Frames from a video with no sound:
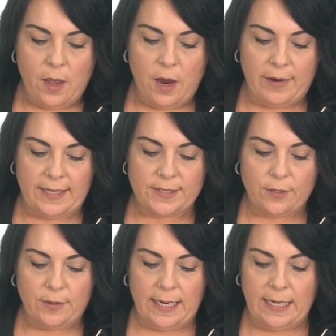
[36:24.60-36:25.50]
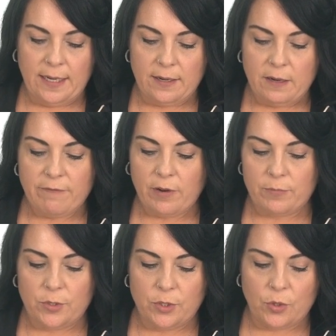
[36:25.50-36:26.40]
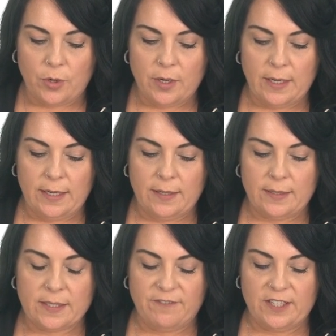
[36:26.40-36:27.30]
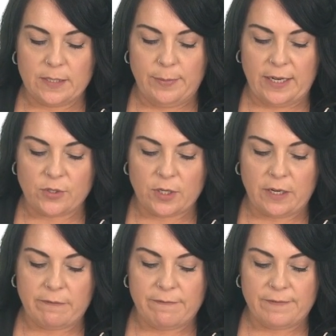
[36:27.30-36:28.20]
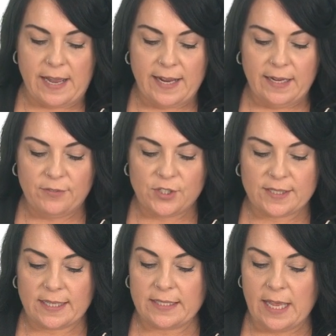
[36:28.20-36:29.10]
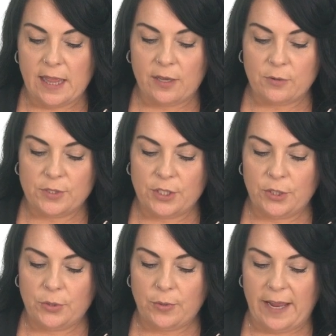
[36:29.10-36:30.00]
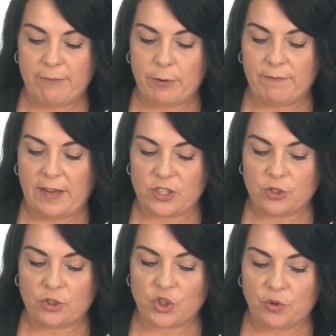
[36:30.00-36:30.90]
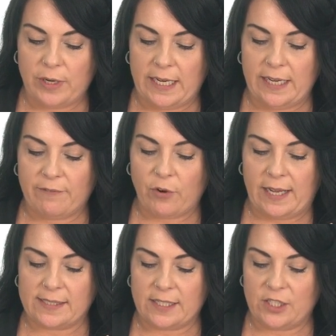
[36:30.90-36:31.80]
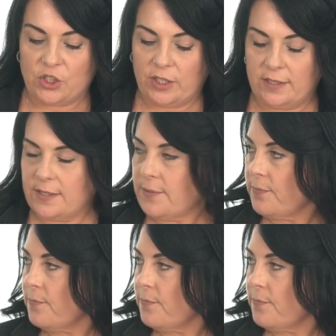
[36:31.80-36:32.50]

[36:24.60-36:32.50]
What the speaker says: All right, so Anna from New York is a Fitzpatrick of 5. She says, hello, do you have professional training for estheticians?